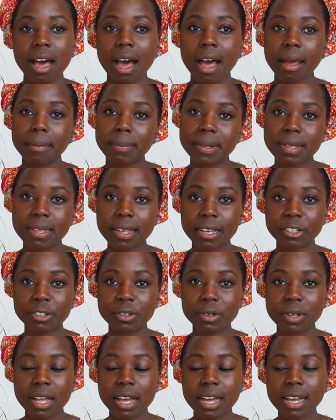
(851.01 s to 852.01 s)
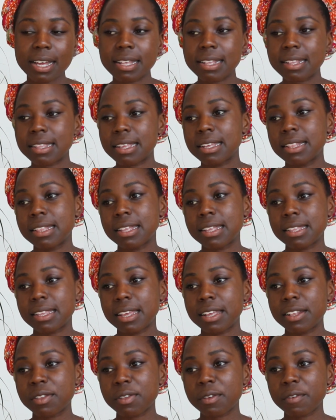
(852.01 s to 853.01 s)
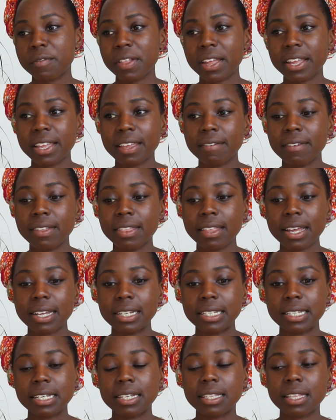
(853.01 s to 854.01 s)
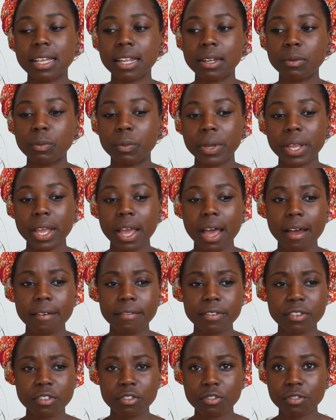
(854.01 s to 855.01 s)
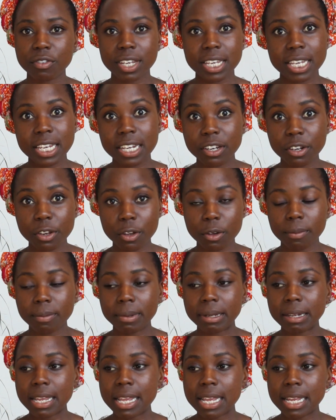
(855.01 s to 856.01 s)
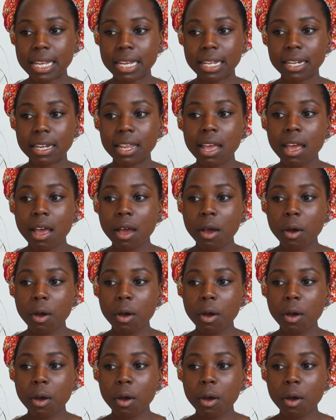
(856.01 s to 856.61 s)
hypersexualized in the sense of like even the idea that we have a street here in Copenhagen